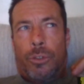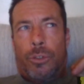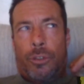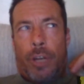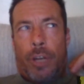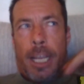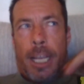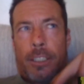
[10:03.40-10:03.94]

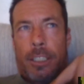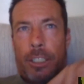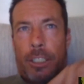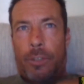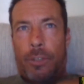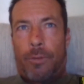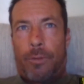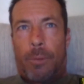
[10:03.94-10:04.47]

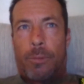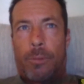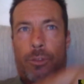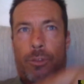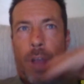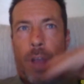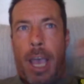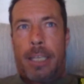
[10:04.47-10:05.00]
transition from
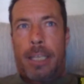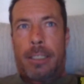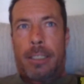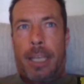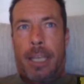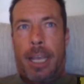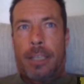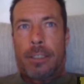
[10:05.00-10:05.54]
dry
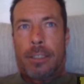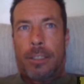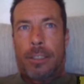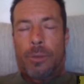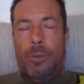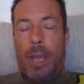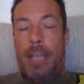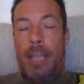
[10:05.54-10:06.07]
sand
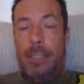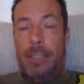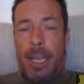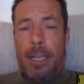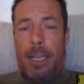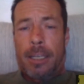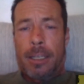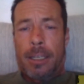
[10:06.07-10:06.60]
to wet
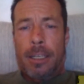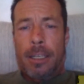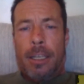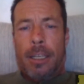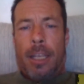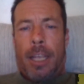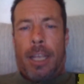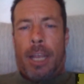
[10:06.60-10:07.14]
sand,
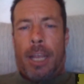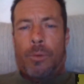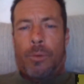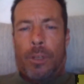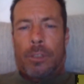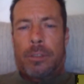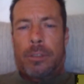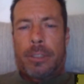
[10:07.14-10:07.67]
it
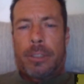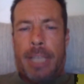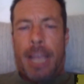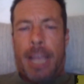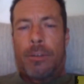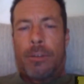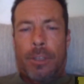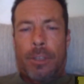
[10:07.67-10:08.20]
will
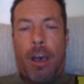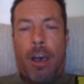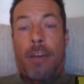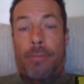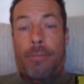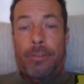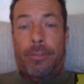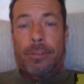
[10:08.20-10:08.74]
sound off.
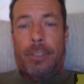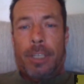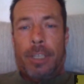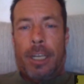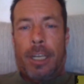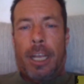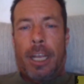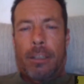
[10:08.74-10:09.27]

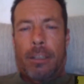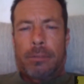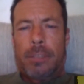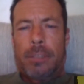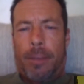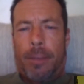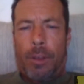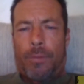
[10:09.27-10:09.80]
It'll
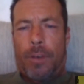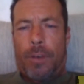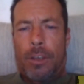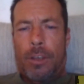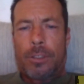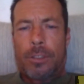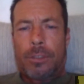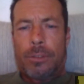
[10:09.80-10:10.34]
give you a
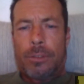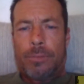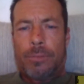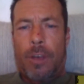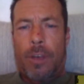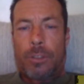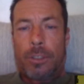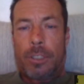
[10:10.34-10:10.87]
false.
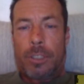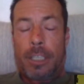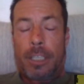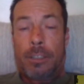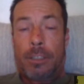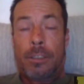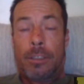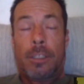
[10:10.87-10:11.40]
false
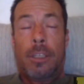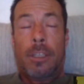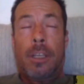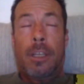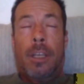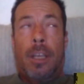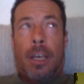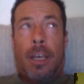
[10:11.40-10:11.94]
signal.
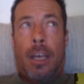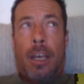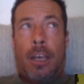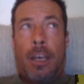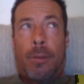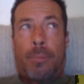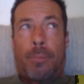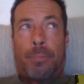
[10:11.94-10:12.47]

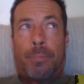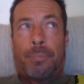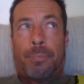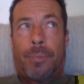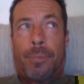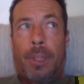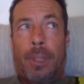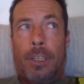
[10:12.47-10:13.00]
Um,
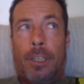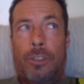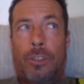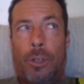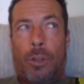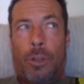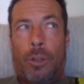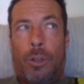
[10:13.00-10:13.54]

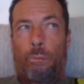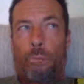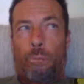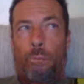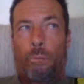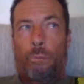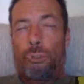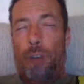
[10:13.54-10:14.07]
so like when
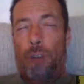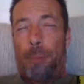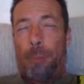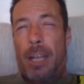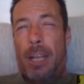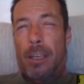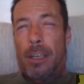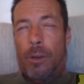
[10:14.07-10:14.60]
you drop down
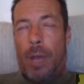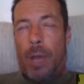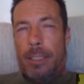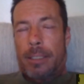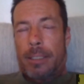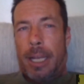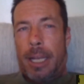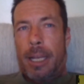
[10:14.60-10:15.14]
into wet
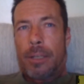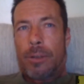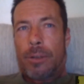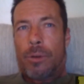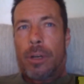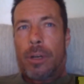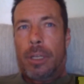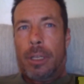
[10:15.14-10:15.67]
sand
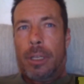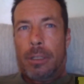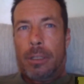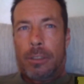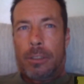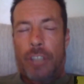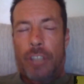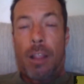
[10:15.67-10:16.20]
or
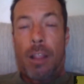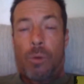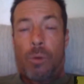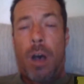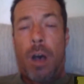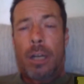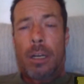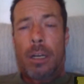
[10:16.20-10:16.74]
shallow
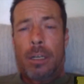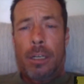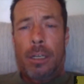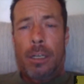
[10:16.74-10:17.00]
water,